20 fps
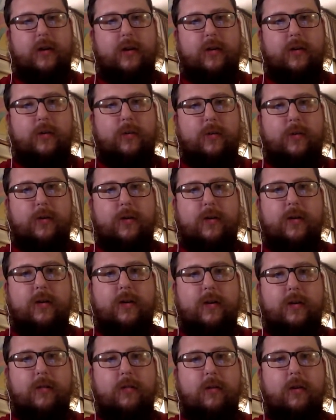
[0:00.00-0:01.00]

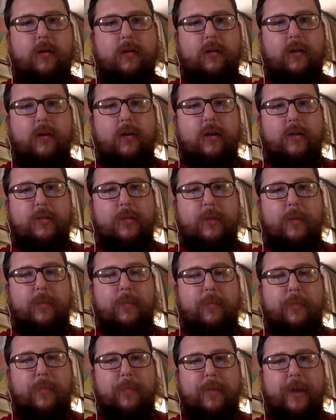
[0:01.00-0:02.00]
well, let's be
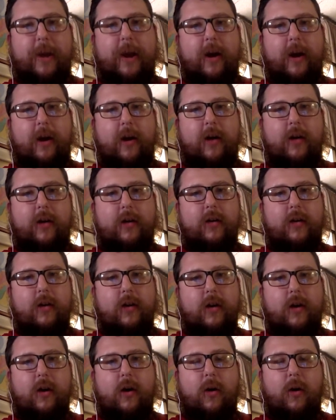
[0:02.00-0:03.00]
prepared,
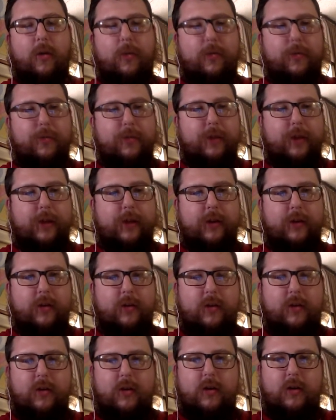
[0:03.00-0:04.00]
and hopefully
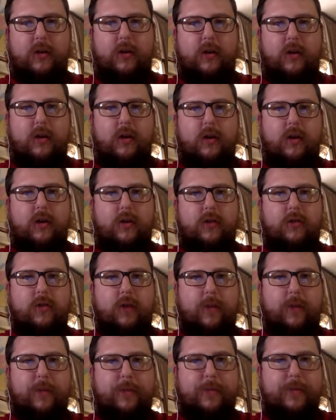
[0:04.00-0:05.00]

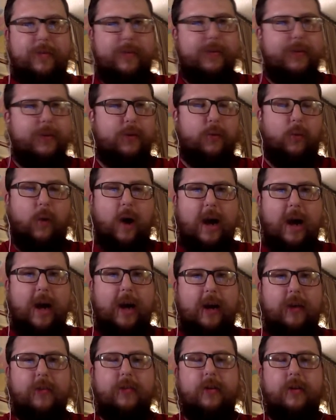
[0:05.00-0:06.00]
Trump just
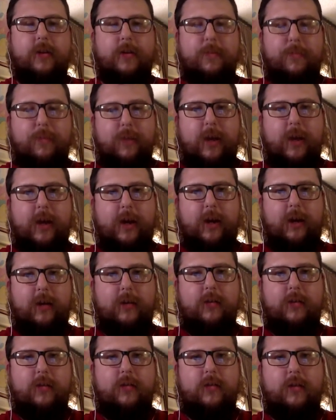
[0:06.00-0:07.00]
whines and
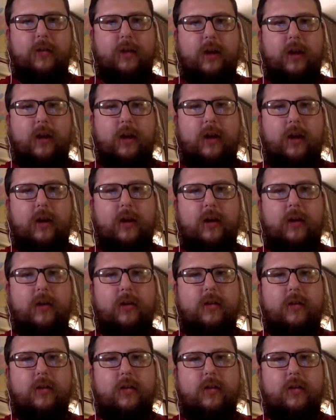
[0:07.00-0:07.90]
complains and